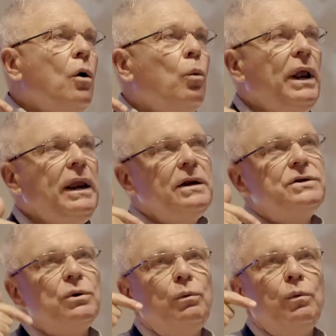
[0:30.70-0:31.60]
We need
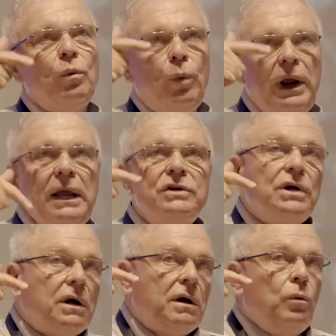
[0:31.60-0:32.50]

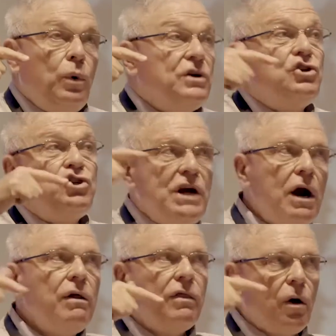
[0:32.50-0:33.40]
to
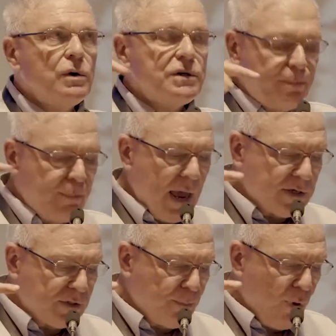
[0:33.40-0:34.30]
share those
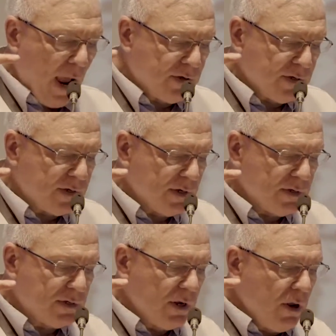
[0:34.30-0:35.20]
best
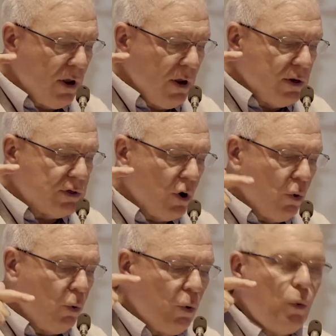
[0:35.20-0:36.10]
practices. So
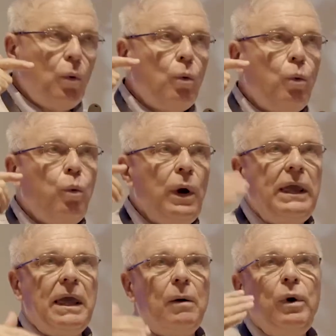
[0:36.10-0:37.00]
we
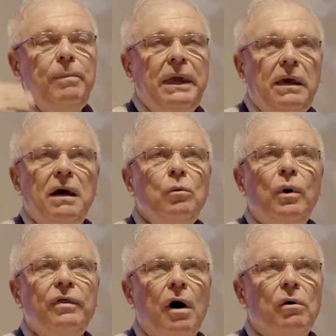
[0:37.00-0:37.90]
begin
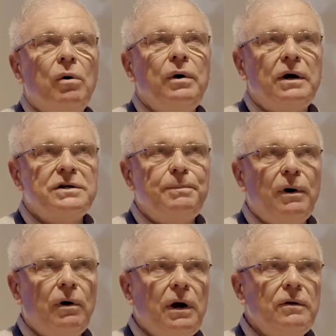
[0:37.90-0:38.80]
with our own
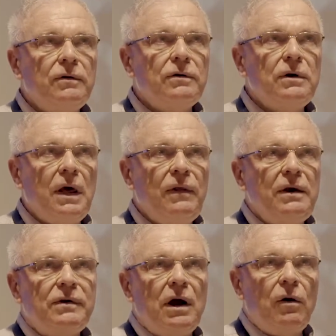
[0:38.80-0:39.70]
experience in
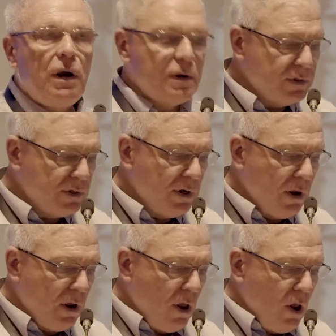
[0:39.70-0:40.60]
these areas,
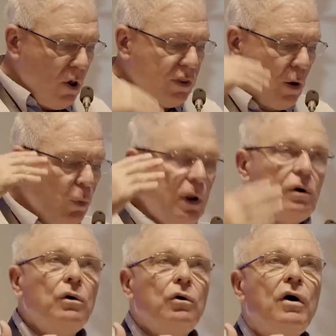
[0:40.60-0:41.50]
then we
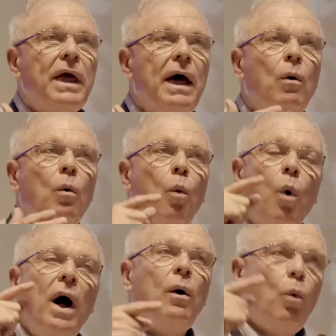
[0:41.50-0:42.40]
look at
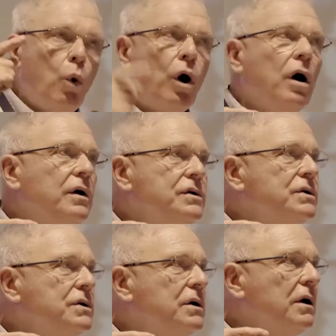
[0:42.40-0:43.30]
what
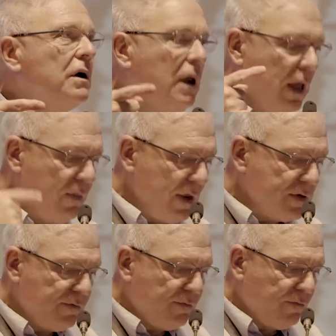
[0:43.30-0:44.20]
works in
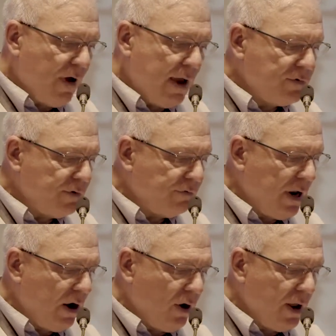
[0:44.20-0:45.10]
these 5
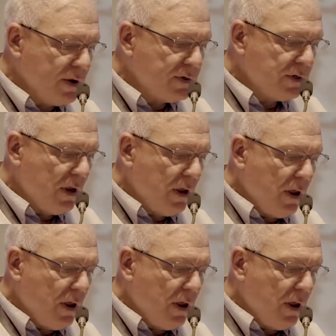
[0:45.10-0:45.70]
different areas.